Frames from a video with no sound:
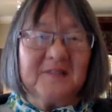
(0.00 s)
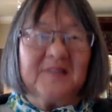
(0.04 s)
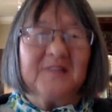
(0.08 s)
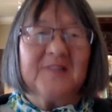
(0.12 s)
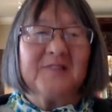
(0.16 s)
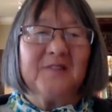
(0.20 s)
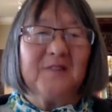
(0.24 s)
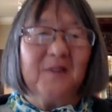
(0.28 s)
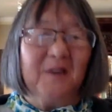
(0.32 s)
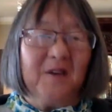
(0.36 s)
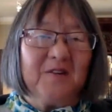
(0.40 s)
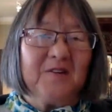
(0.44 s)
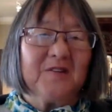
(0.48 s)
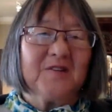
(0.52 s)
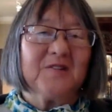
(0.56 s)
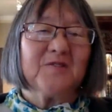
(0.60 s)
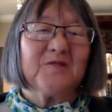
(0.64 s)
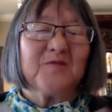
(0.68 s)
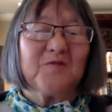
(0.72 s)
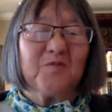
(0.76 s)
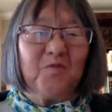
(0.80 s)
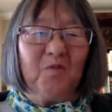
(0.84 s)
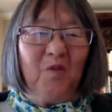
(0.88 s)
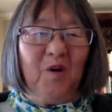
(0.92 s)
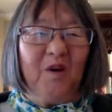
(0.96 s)
so I just
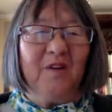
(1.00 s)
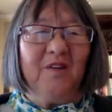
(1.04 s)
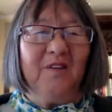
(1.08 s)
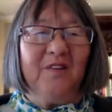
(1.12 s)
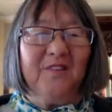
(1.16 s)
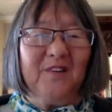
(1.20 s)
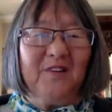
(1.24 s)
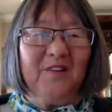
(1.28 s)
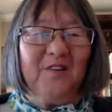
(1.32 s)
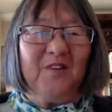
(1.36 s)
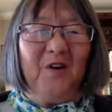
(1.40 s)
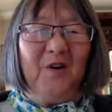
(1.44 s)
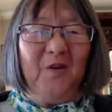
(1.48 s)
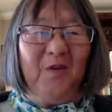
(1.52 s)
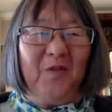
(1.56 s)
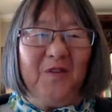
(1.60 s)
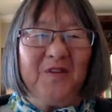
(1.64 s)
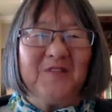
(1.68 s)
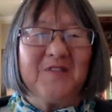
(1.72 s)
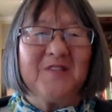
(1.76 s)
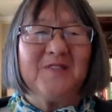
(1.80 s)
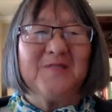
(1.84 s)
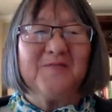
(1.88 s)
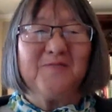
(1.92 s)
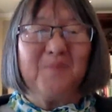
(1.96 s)
want you to know this
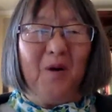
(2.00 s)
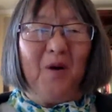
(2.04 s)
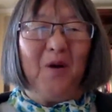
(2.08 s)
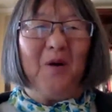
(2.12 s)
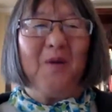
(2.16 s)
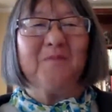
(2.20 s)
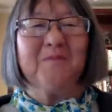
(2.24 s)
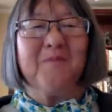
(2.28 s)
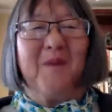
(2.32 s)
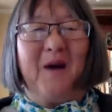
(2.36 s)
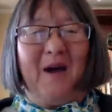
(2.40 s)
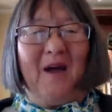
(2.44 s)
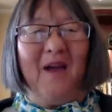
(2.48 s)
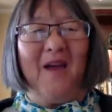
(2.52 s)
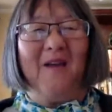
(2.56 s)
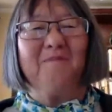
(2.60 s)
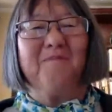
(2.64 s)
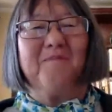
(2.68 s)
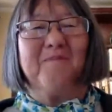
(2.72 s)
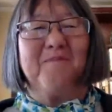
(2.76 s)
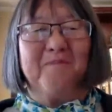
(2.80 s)
is part of my